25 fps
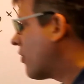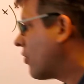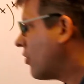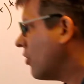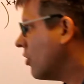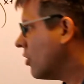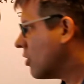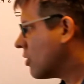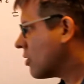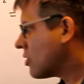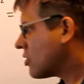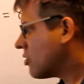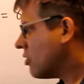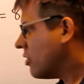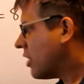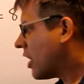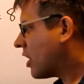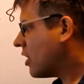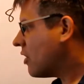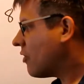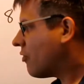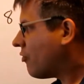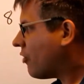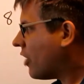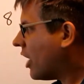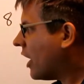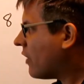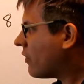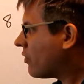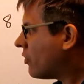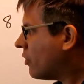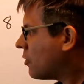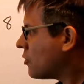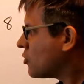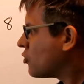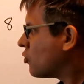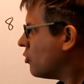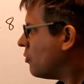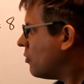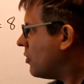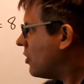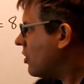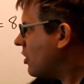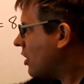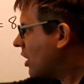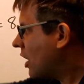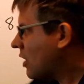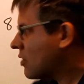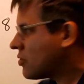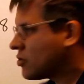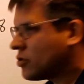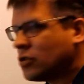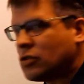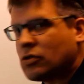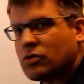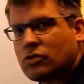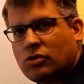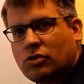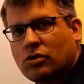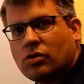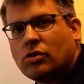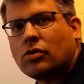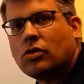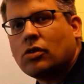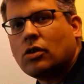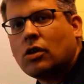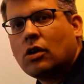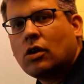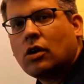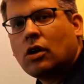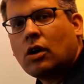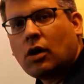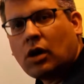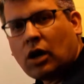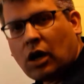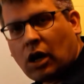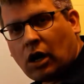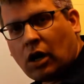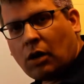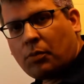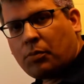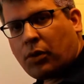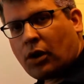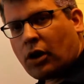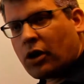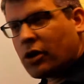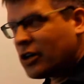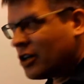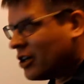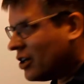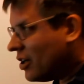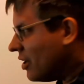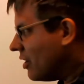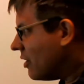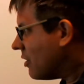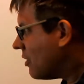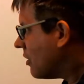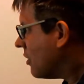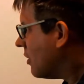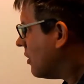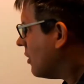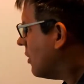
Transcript: thirds. So negative five thirds would be the answer to uh, part E.